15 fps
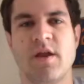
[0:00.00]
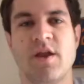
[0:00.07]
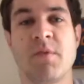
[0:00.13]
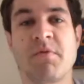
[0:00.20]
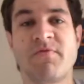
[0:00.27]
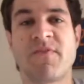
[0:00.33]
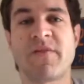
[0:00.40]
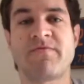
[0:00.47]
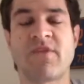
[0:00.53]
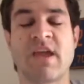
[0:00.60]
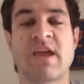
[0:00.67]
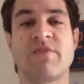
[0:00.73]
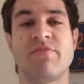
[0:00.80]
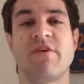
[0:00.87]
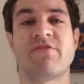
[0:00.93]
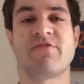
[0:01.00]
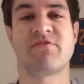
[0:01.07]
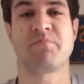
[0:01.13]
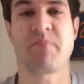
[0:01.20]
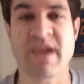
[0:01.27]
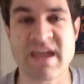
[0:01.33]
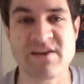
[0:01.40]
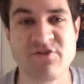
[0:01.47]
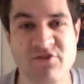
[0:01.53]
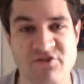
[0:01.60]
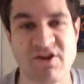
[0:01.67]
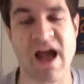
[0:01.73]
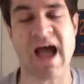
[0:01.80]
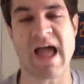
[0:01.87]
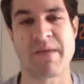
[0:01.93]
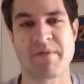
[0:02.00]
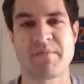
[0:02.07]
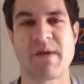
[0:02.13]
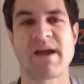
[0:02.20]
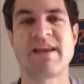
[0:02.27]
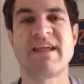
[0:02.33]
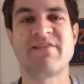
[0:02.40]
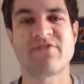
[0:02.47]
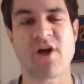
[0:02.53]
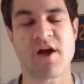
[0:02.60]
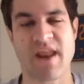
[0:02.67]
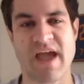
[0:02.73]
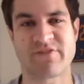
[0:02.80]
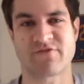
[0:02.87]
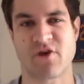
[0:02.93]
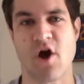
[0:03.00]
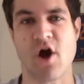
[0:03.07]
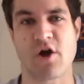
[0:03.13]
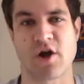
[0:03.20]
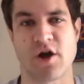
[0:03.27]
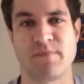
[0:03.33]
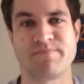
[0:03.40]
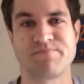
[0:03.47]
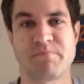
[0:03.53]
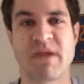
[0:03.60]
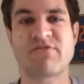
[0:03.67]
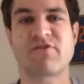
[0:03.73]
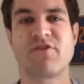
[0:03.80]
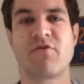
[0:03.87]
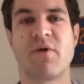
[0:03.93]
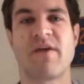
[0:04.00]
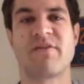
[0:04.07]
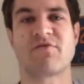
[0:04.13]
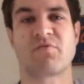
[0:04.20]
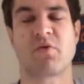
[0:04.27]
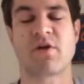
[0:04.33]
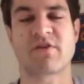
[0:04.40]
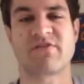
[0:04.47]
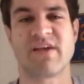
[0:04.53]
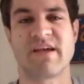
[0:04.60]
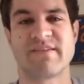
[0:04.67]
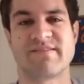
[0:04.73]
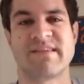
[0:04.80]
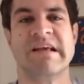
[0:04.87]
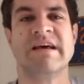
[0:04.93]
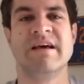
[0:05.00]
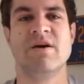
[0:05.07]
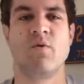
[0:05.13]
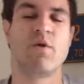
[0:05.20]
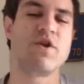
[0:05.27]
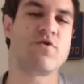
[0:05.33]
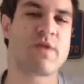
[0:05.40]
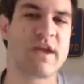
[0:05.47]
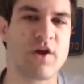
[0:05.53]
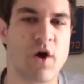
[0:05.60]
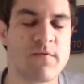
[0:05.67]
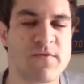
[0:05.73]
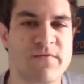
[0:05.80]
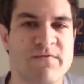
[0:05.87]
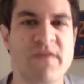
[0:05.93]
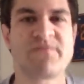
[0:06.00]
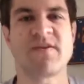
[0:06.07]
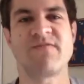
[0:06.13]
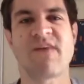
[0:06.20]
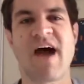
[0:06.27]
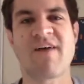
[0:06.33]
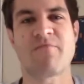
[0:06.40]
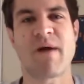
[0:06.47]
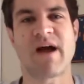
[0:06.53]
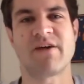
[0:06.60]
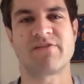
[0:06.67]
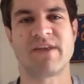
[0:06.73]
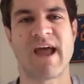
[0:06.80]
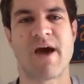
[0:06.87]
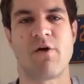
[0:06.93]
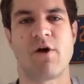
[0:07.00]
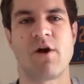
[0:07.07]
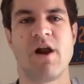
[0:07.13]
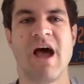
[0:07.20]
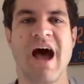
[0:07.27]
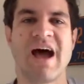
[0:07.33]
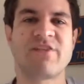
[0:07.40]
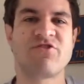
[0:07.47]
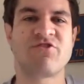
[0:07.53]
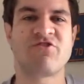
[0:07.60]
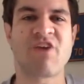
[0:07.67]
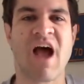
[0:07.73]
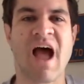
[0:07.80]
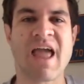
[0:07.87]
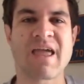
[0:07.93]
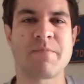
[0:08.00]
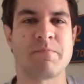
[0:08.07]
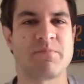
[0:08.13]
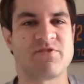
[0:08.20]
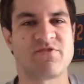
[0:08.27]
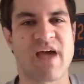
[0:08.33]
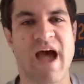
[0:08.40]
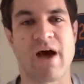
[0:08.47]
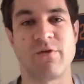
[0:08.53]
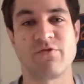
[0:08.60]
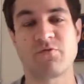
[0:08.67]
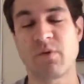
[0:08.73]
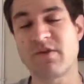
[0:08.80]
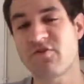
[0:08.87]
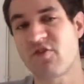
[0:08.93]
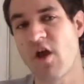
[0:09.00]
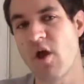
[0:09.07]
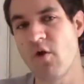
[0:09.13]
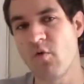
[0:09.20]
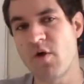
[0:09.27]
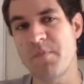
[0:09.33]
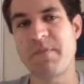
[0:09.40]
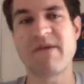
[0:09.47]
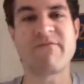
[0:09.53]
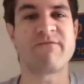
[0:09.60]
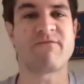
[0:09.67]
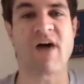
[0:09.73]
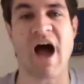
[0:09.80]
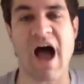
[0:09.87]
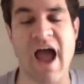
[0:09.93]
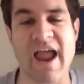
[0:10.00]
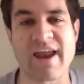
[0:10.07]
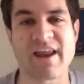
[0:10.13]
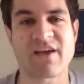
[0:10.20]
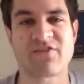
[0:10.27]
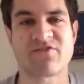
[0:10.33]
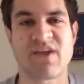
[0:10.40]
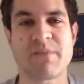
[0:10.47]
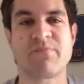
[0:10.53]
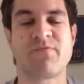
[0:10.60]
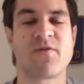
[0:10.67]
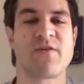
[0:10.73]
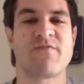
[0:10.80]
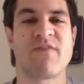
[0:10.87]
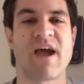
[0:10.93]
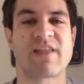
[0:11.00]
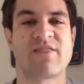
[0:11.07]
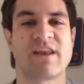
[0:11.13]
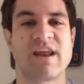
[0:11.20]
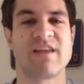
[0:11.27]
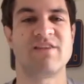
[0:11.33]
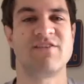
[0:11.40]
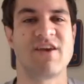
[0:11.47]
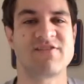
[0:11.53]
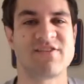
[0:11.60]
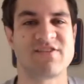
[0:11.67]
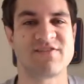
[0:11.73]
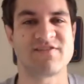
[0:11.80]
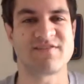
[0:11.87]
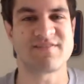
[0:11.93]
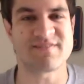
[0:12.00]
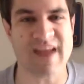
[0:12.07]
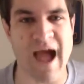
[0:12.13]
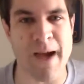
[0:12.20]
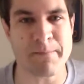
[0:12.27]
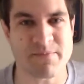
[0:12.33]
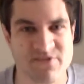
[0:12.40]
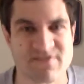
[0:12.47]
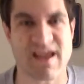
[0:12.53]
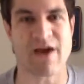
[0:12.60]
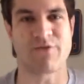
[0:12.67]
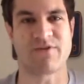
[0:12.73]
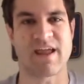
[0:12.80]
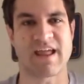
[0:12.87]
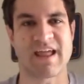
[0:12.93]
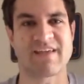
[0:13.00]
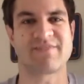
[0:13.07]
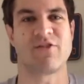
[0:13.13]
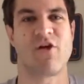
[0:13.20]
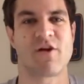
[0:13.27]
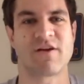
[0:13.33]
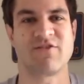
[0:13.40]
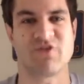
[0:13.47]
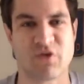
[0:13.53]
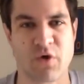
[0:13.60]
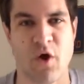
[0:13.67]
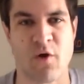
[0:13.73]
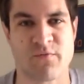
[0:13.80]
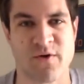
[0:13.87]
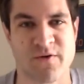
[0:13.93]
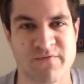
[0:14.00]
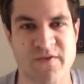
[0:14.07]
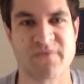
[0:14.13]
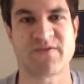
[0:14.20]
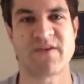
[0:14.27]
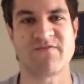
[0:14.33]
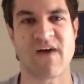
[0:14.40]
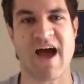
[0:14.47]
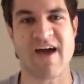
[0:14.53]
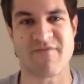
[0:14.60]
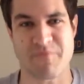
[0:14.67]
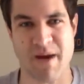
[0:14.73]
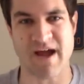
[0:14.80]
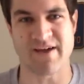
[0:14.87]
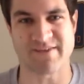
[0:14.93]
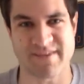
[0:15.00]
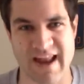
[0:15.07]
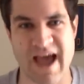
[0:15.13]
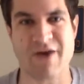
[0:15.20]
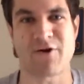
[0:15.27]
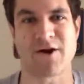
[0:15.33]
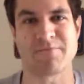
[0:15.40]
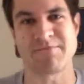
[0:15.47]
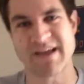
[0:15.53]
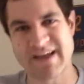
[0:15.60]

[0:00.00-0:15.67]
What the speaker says: Number 15, the speed chime in my Nissan S-Cargo. Basically the way this works is, when you get over 55 miles an hour, a chime sounds, which would be fine except for the fact that it doesn't stop sounding as long as you're over 55 miles an hour.